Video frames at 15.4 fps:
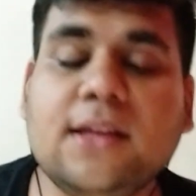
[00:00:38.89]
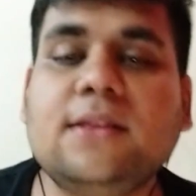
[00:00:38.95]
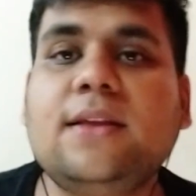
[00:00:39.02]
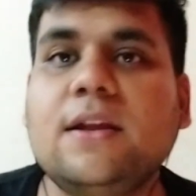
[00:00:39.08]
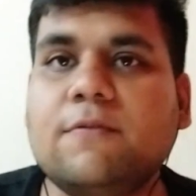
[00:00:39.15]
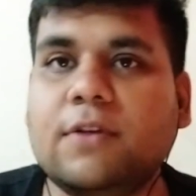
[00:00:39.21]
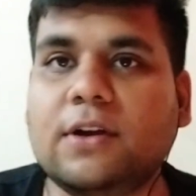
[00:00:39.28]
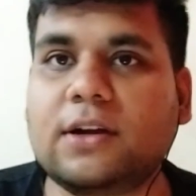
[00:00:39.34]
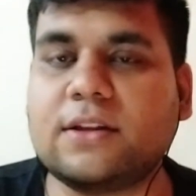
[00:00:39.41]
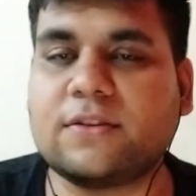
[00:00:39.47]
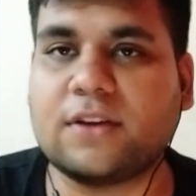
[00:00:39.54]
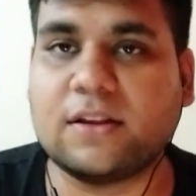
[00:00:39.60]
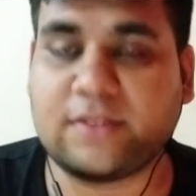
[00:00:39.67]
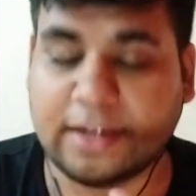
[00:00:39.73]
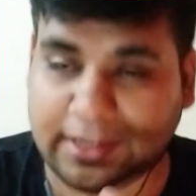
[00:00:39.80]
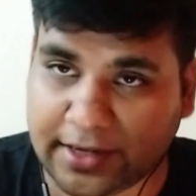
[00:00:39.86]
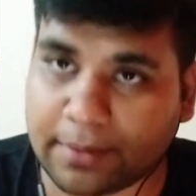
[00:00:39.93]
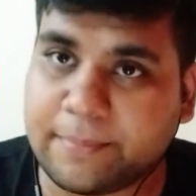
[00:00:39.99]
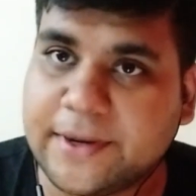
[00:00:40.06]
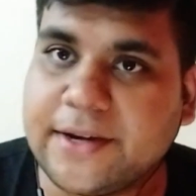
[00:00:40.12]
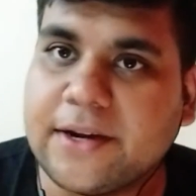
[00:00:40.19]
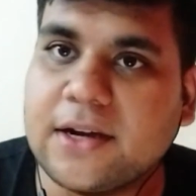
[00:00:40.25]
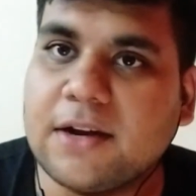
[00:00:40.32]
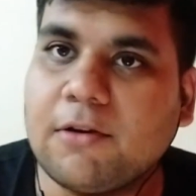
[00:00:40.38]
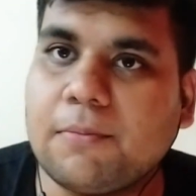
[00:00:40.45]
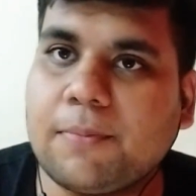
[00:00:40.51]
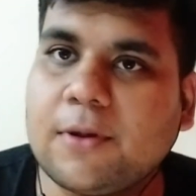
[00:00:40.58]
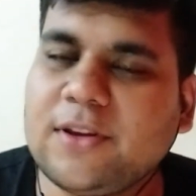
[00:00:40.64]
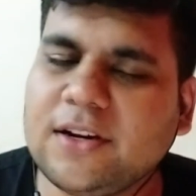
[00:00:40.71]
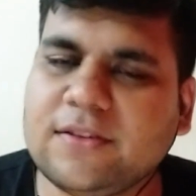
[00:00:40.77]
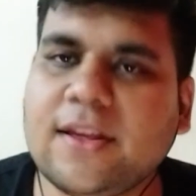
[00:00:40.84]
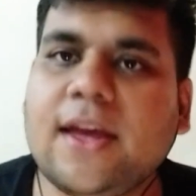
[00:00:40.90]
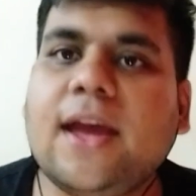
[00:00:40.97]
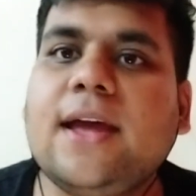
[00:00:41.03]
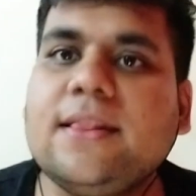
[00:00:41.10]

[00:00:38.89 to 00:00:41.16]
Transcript: Then we'll discuss intermediate level projects,